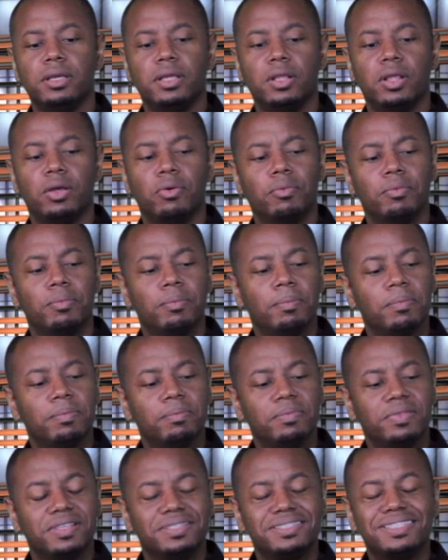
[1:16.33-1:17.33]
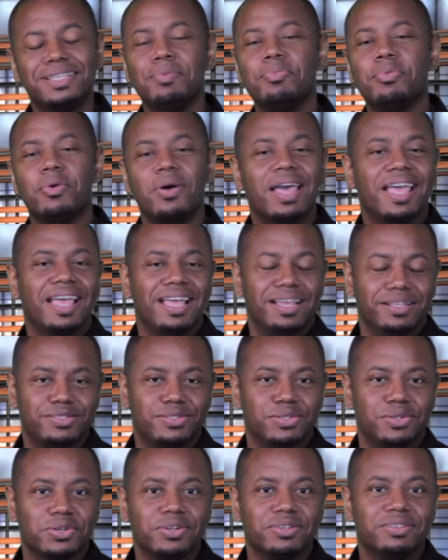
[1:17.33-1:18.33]
the simple
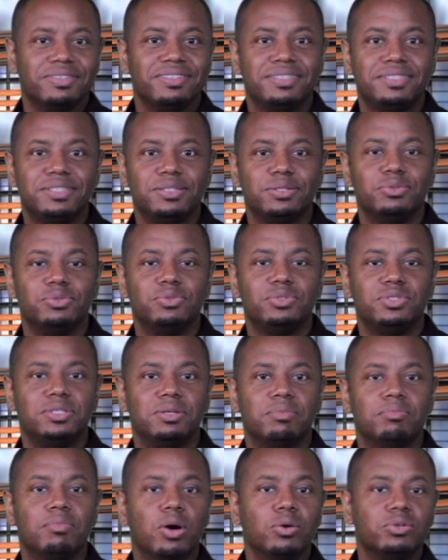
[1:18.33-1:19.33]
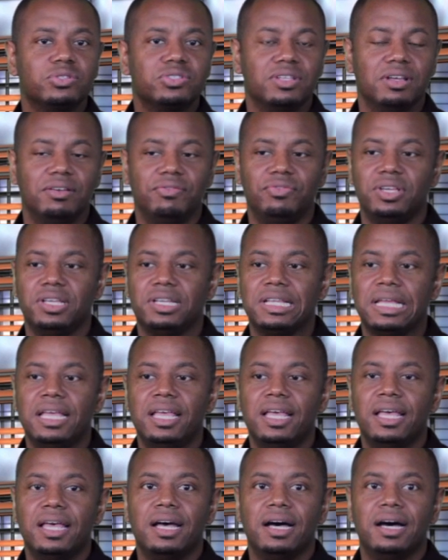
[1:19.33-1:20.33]
answer to most of it
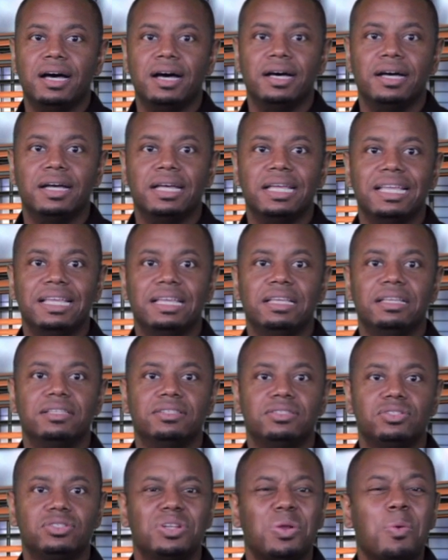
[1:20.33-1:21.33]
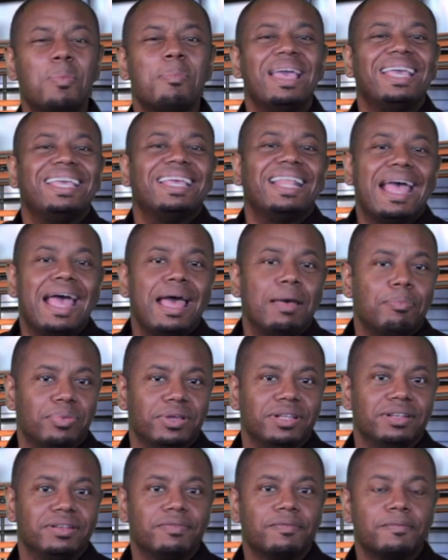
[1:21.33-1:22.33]
is, make it
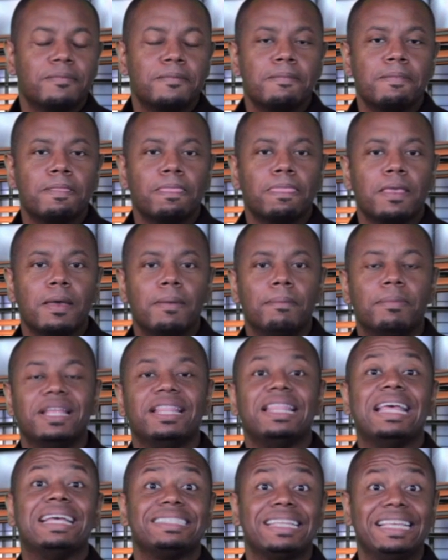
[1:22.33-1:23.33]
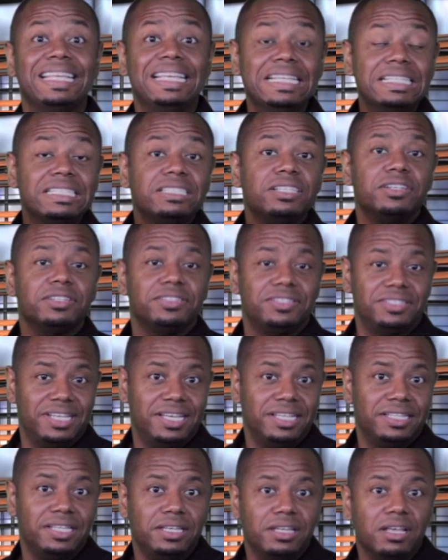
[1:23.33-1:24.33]
happen. But that's easier
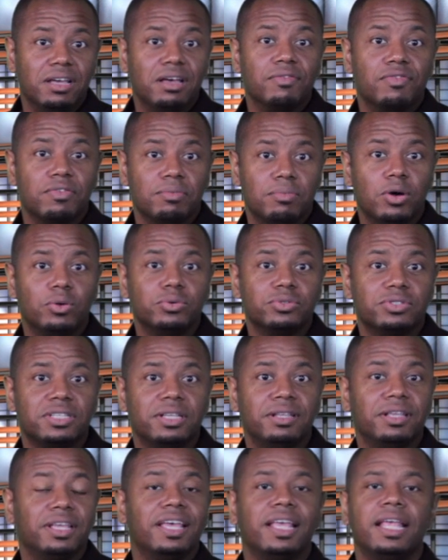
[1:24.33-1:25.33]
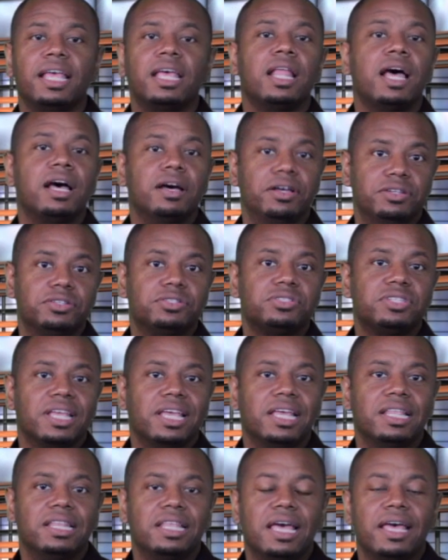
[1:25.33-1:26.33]
said than done for most, and I
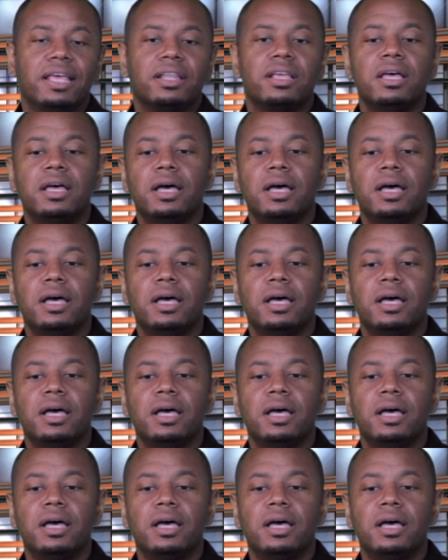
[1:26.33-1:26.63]
understand that.